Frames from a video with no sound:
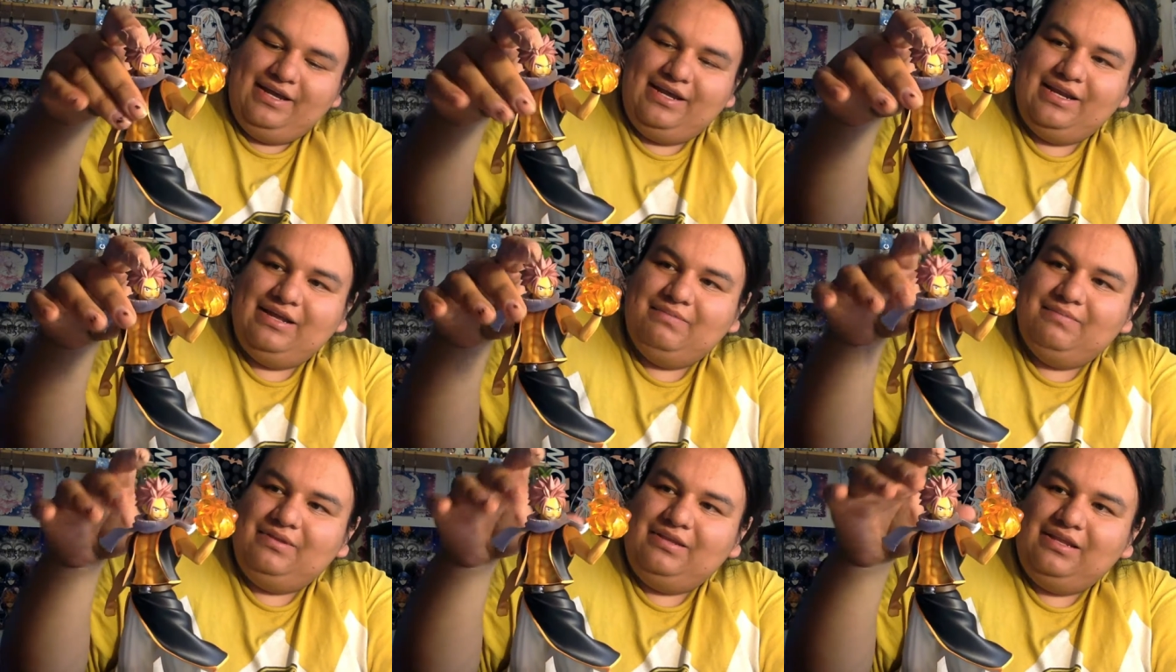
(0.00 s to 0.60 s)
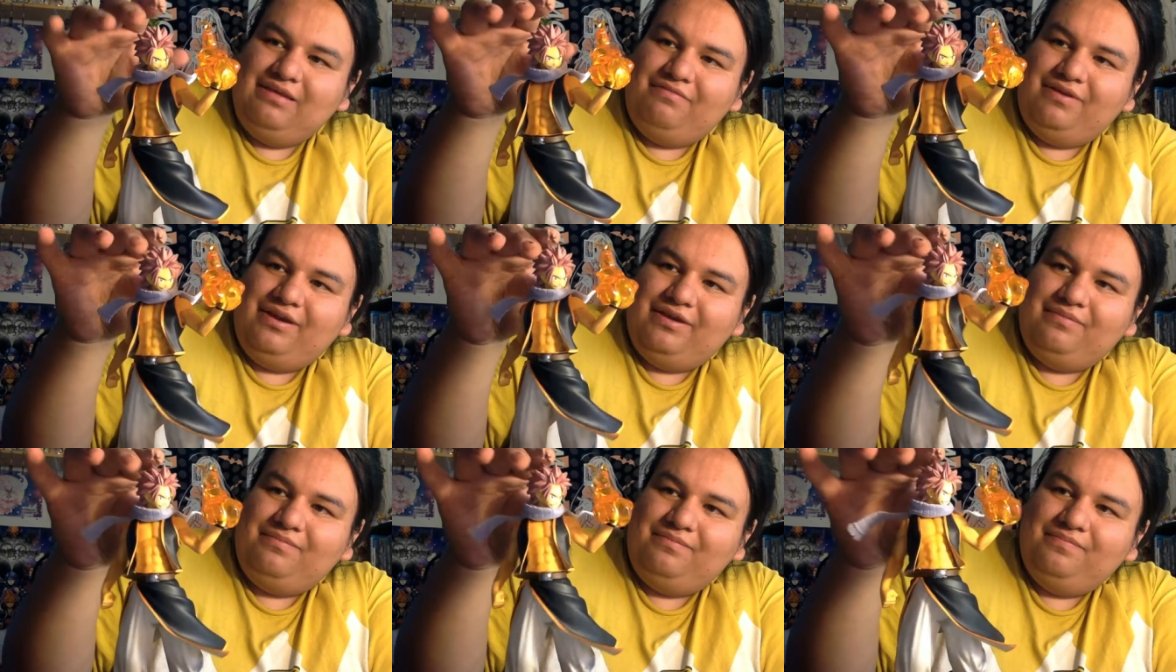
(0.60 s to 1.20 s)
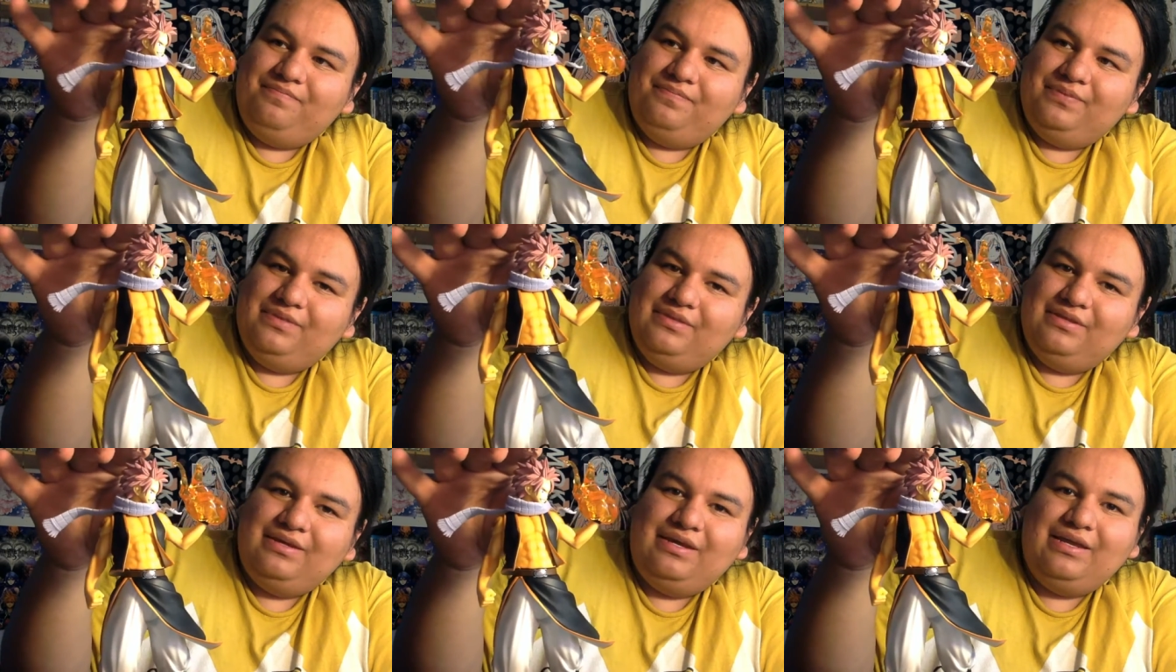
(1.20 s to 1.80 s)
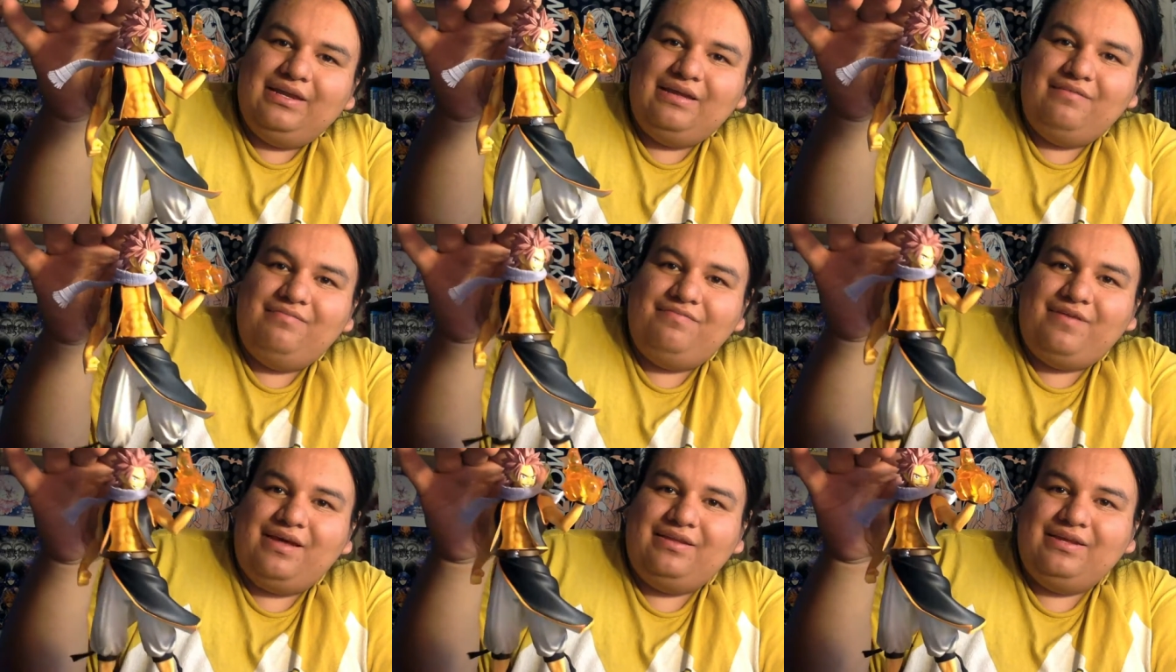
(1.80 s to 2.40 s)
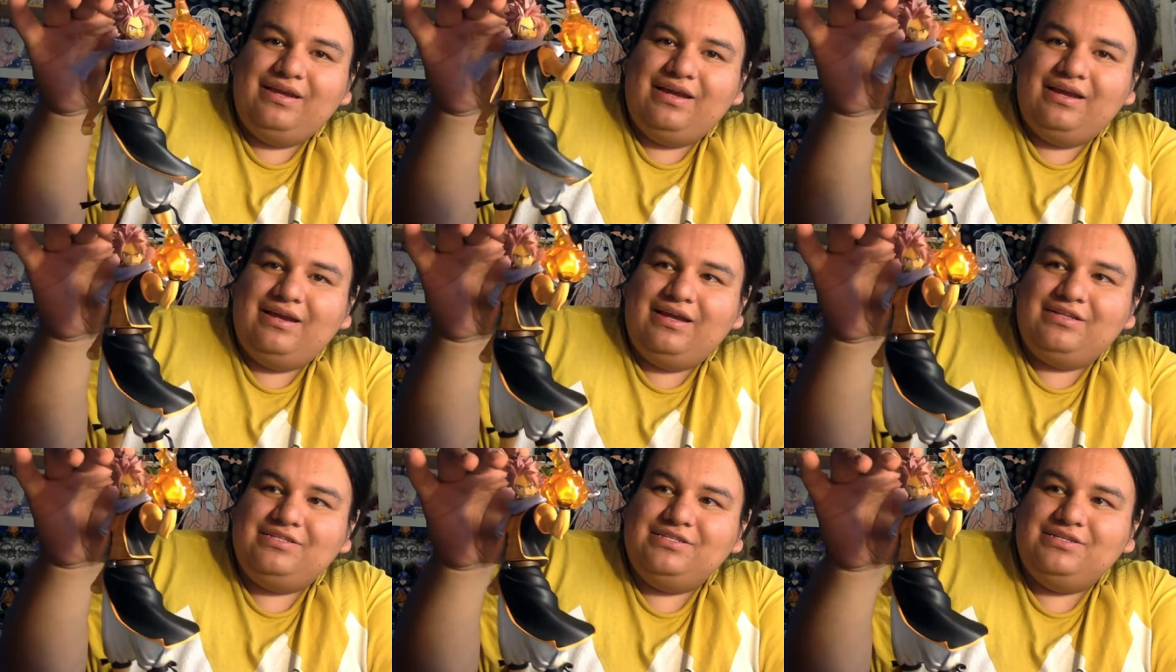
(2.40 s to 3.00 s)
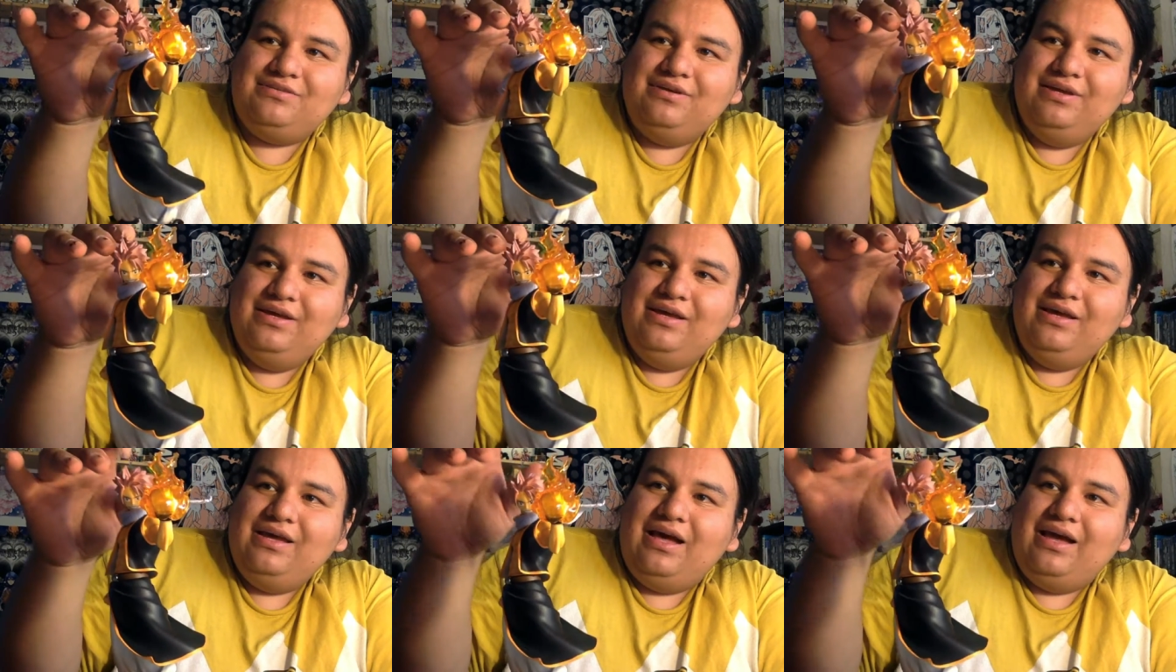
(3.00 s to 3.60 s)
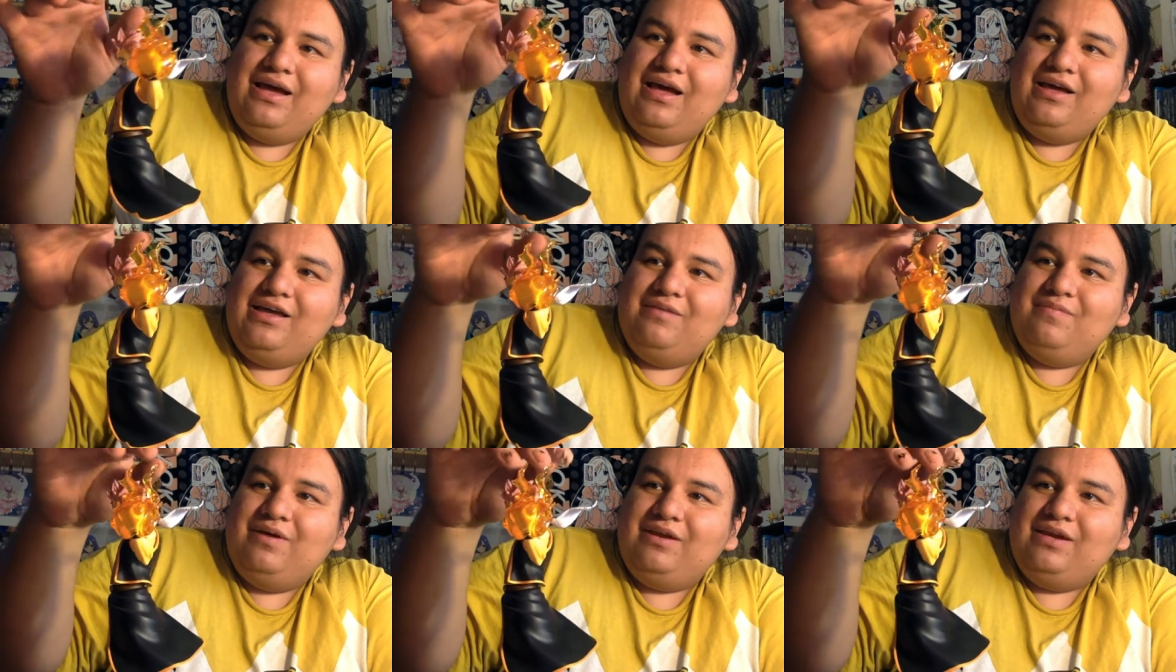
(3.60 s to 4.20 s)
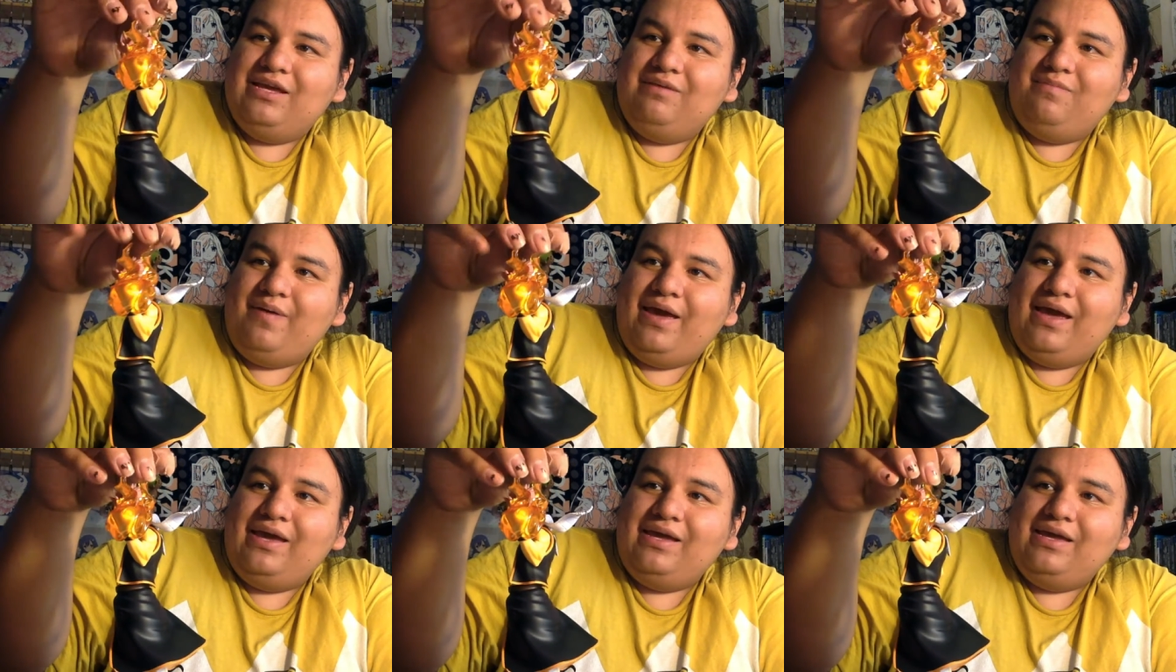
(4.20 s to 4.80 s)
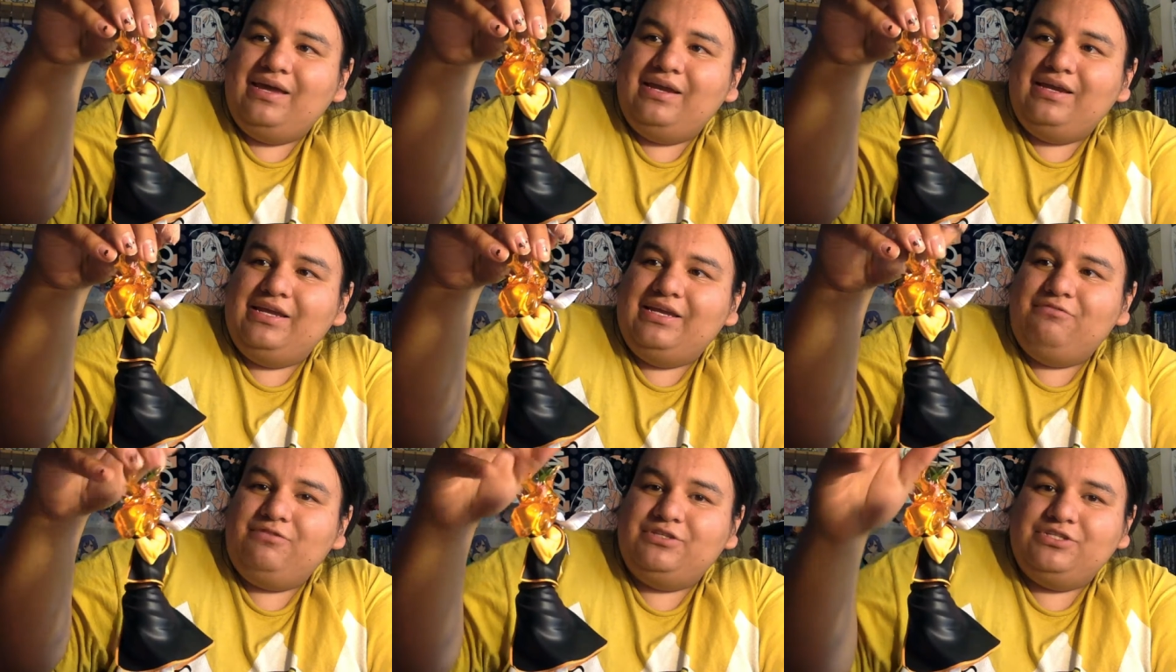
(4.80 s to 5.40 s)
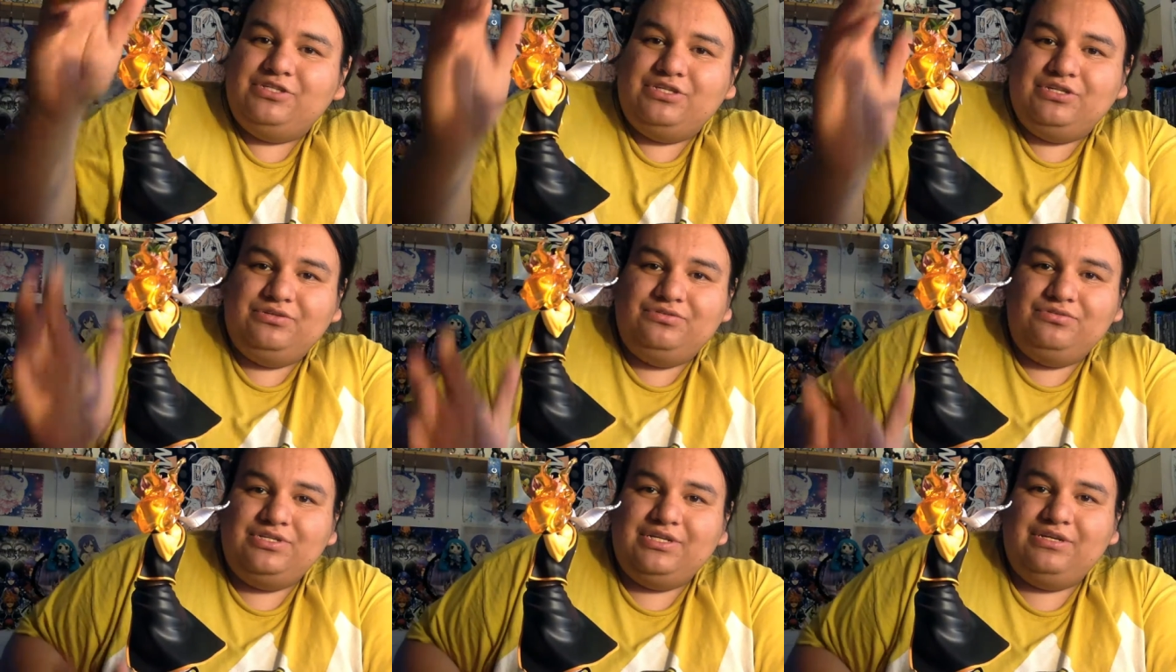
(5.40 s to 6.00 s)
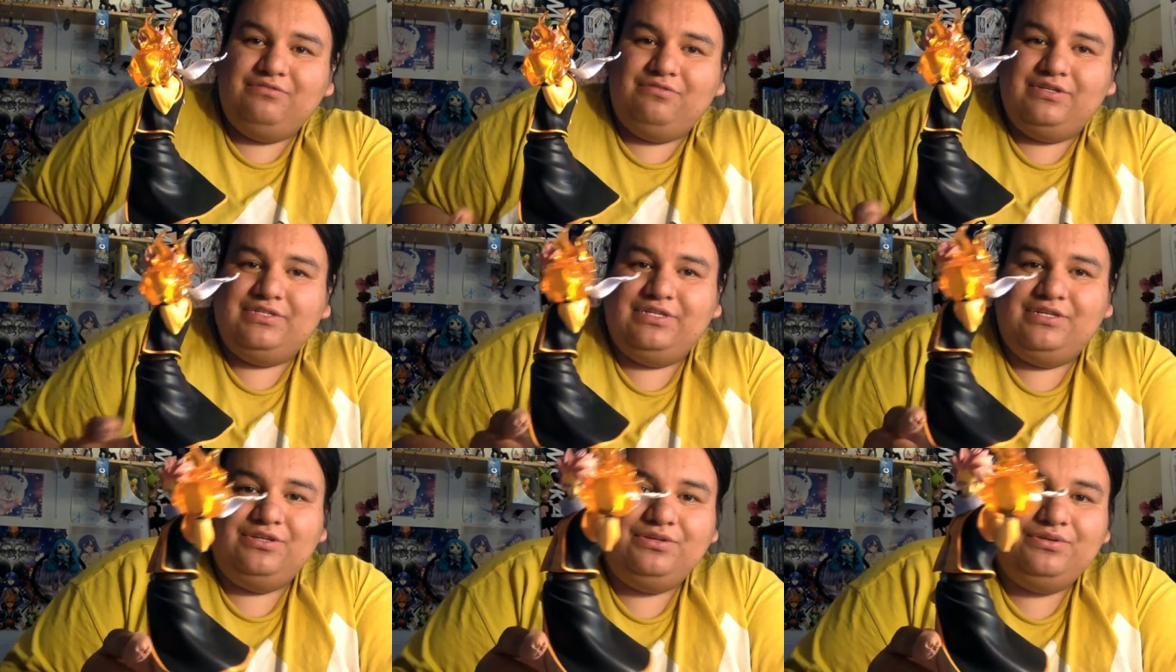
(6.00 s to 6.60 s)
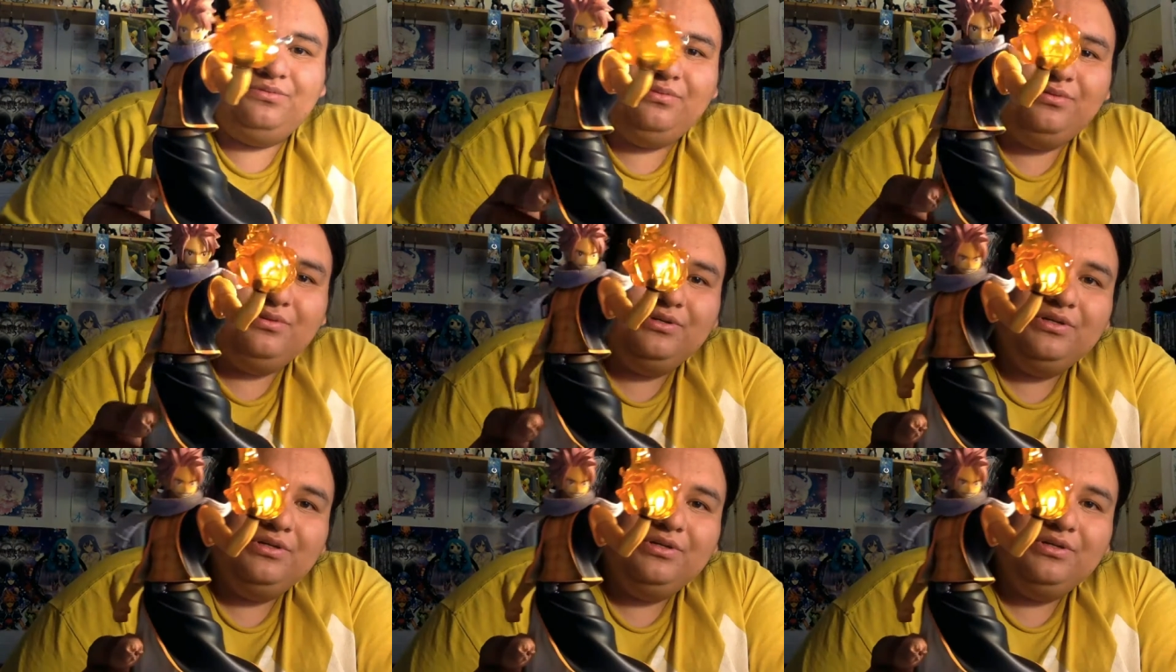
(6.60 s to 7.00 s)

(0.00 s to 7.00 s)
and I'm loving him. And I finally got Natsu. I got him on eBay and he was used, he wasn't new.